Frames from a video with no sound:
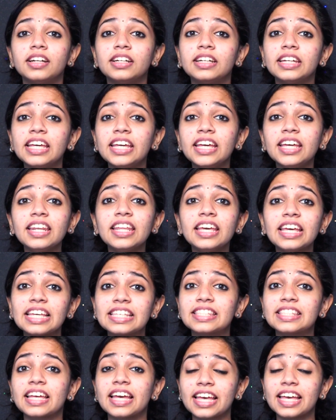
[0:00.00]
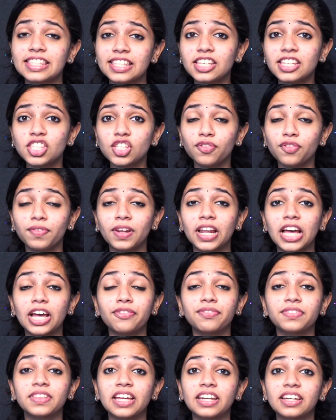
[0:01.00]
DNA is the essence of
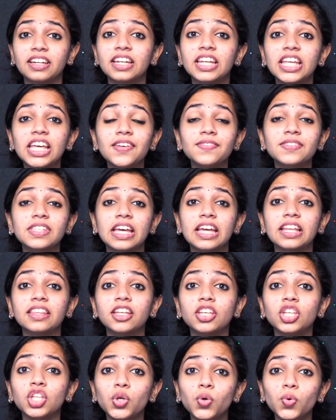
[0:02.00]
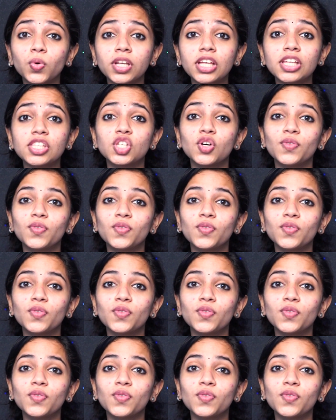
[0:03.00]
life that lives in the nucleus